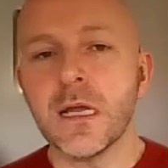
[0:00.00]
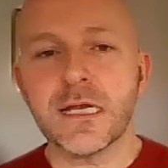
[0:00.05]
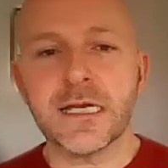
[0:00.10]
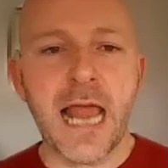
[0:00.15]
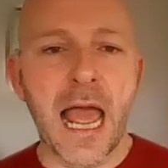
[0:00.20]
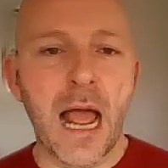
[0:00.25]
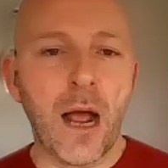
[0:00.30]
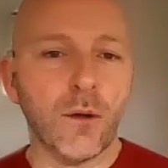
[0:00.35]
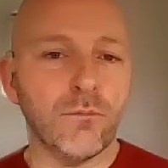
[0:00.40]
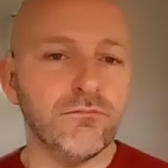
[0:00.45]

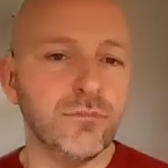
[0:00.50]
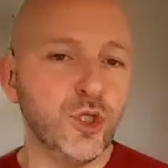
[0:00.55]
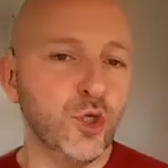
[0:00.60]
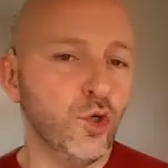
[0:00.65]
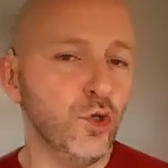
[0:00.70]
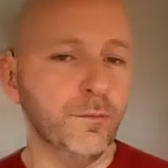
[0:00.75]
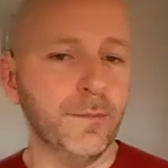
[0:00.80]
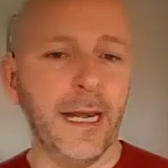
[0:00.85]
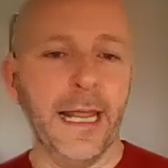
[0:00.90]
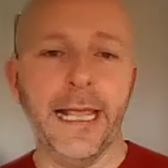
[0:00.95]
Now,
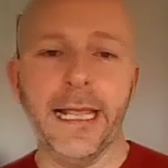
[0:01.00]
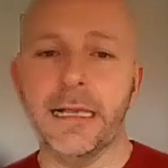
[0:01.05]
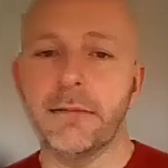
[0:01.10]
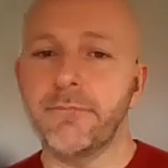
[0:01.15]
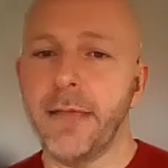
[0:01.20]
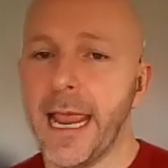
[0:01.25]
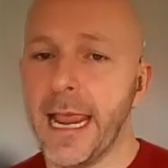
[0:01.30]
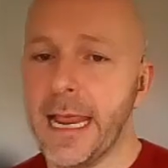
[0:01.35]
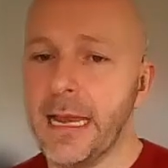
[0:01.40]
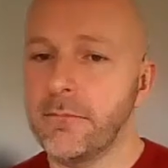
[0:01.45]
normally
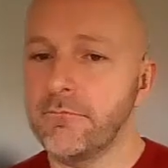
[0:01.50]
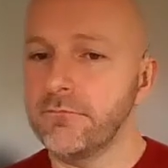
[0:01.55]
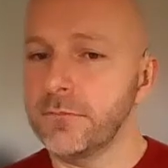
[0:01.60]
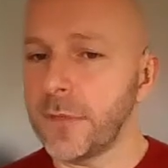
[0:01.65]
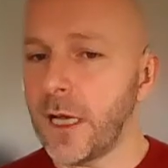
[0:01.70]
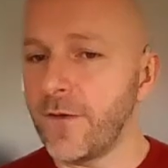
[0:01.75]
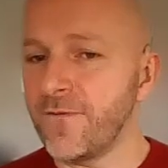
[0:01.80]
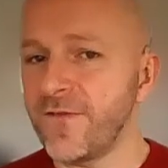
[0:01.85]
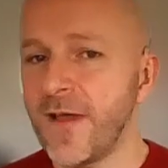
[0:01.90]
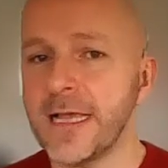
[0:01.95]
in
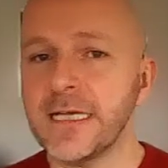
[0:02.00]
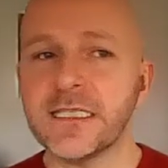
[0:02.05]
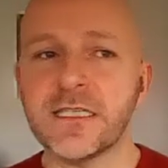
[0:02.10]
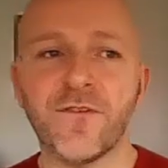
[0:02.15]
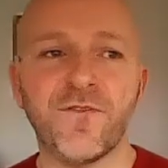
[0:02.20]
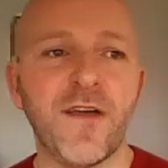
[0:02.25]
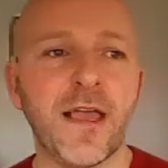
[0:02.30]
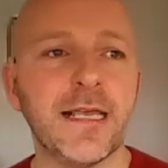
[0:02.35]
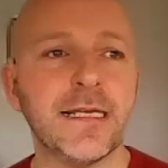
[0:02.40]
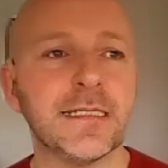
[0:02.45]
a
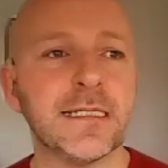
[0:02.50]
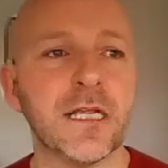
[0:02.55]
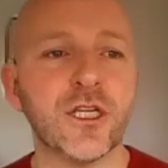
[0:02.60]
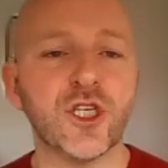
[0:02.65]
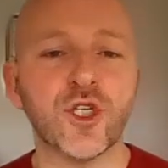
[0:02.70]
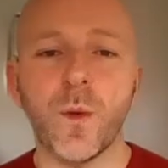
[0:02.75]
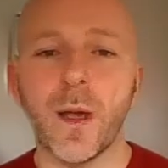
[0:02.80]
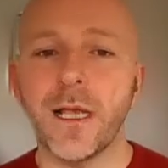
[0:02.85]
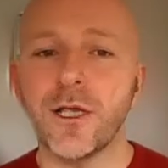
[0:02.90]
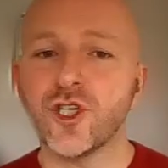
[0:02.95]
face-to-face
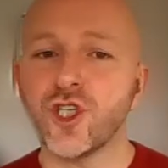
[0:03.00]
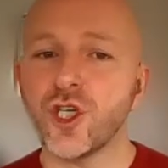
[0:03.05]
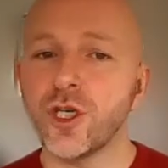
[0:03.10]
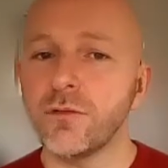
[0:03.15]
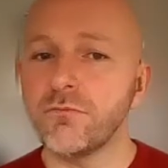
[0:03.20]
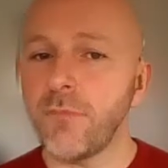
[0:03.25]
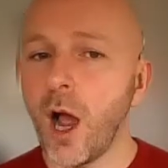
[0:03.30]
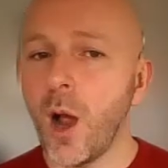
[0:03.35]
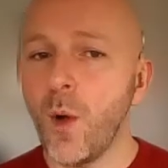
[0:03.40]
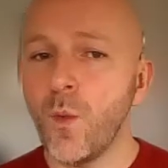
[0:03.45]

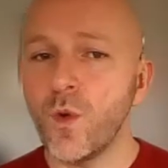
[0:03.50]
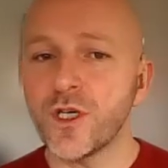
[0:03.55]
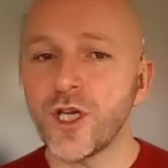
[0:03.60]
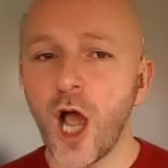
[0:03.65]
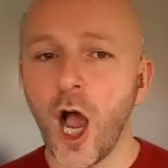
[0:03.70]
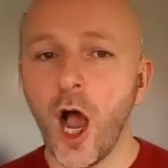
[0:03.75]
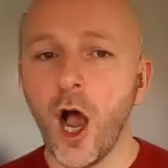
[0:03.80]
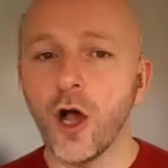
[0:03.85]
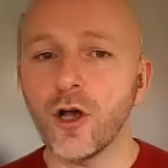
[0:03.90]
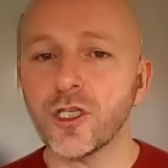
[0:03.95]
situation, I would
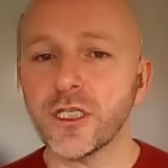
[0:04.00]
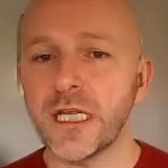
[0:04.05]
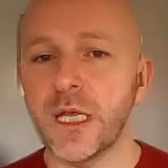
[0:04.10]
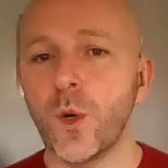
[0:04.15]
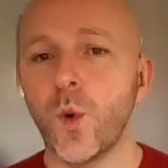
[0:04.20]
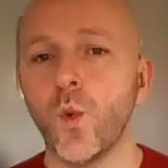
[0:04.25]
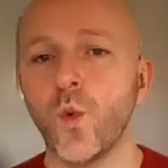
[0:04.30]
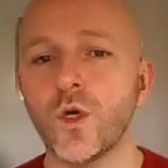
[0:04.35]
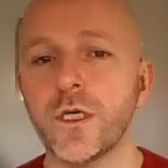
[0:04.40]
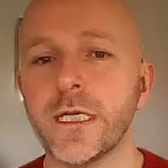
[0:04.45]
ask the
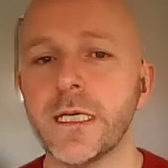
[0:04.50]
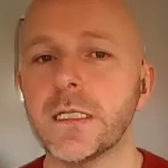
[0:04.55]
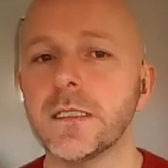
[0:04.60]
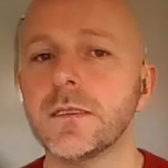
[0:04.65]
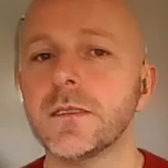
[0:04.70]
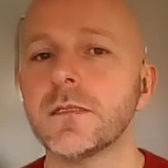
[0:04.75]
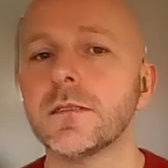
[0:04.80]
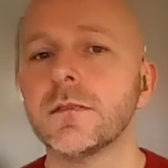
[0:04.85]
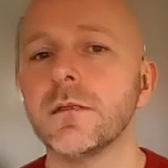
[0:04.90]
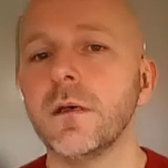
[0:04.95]

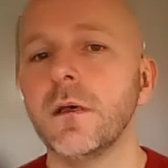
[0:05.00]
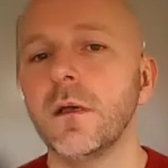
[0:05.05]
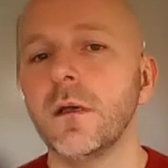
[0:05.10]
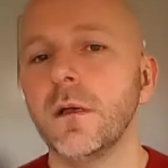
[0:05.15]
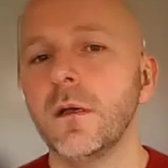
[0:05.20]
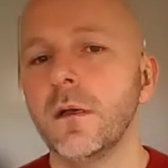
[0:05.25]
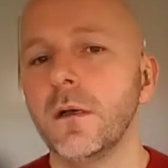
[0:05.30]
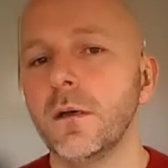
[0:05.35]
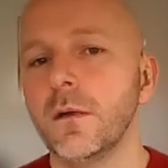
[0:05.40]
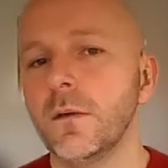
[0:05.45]
audience,
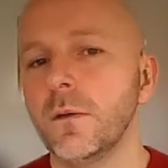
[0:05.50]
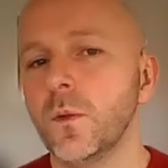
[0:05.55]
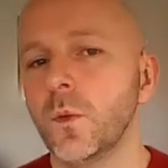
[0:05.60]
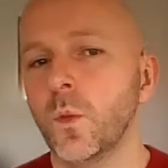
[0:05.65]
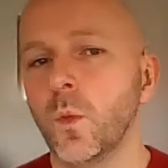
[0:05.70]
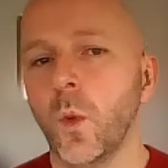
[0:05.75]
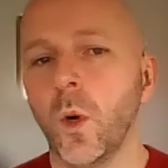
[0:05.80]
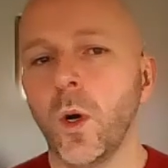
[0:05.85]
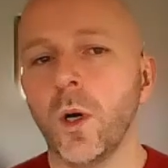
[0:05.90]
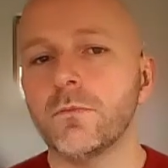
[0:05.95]

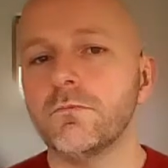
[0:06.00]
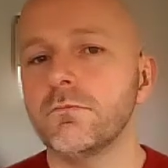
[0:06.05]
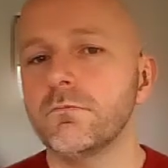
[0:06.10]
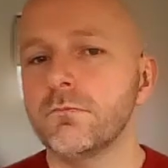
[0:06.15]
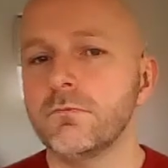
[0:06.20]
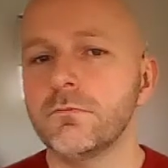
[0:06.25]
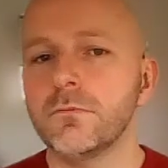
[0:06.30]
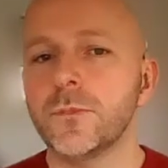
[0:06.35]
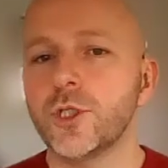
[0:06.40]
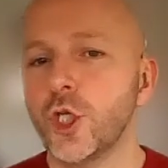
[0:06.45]
what
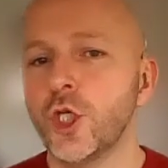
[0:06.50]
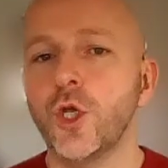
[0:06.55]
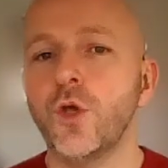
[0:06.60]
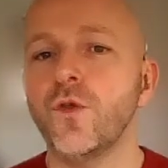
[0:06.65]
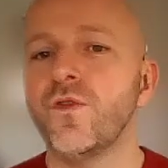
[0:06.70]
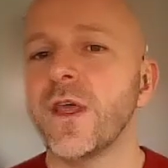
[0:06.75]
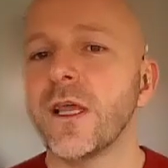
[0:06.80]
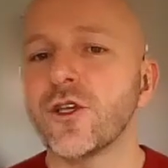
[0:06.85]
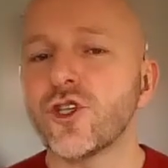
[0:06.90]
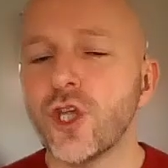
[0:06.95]
do you
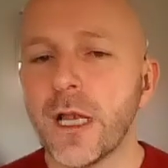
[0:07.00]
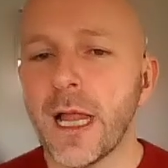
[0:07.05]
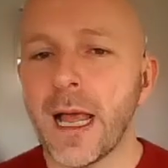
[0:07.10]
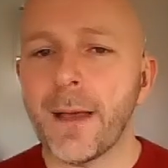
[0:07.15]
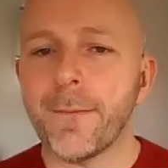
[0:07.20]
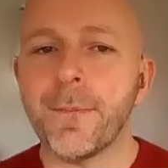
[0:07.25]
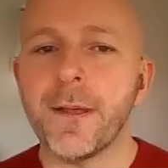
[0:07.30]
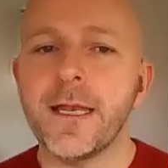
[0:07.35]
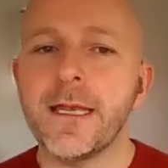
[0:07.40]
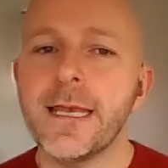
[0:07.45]
think should
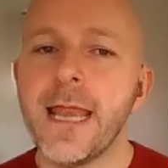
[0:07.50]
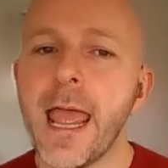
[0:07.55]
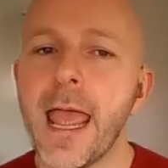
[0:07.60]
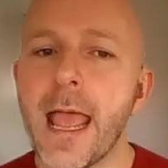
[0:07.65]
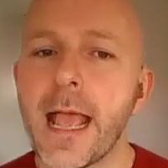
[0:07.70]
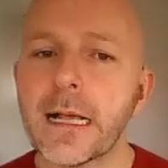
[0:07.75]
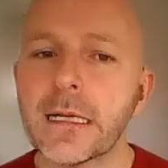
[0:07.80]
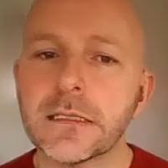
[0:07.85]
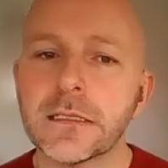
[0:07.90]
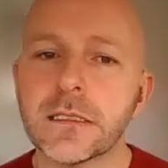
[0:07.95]
happen
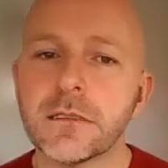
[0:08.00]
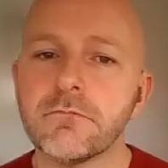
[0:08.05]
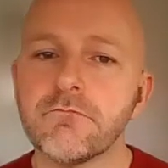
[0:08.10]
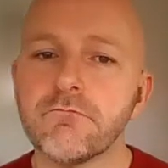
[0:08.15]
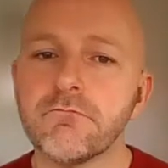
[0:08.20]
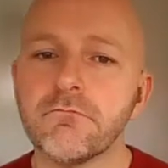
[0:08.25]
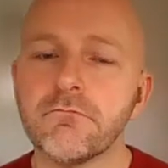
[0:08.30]
next?